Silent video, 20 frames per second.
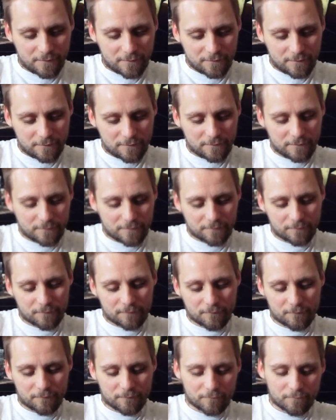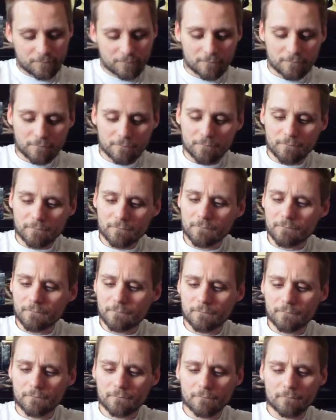
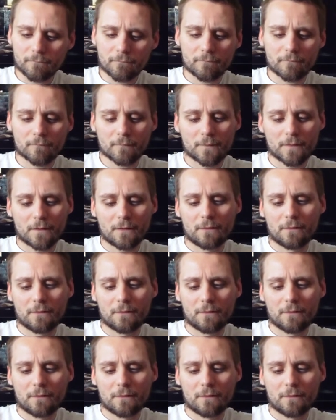(no one is talking)